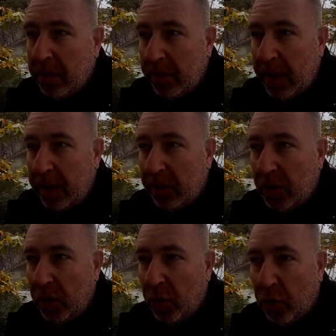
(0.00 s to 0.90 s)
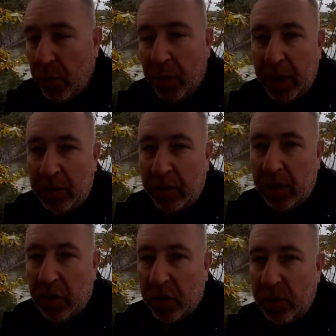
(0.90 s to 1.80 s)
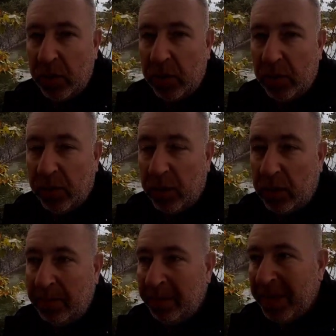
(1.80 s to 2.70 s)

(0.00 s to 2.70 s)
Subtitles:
they're still cooperating with other criminals for